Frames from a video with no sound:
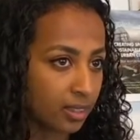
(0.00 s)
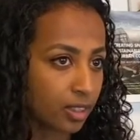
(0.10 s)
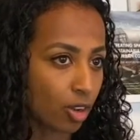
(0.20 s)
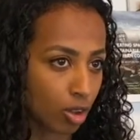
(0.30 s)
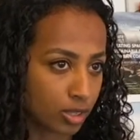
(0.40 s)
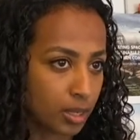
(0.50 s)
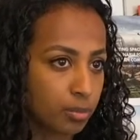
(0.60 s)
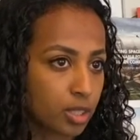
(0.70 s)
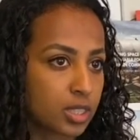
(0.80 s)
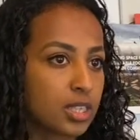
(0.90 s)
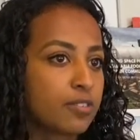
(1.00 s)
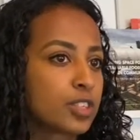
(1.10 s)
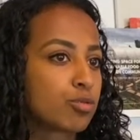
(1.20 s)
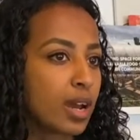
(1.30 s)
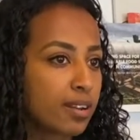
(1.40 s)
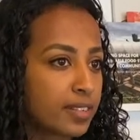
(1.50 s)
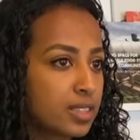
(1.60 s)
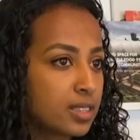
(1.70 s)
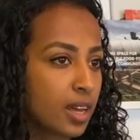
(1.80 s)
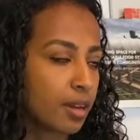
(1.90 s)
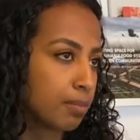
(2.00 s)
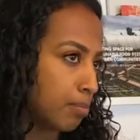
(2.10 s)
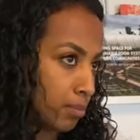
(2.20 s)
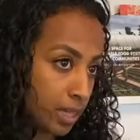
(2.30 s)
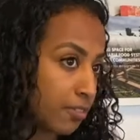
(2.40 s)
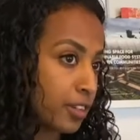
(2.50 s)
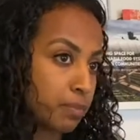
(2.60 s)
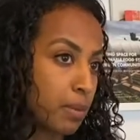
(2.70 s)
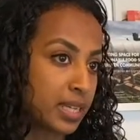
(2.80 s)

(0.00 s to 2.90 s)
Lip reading: and concept to see if it's relevant and if it makes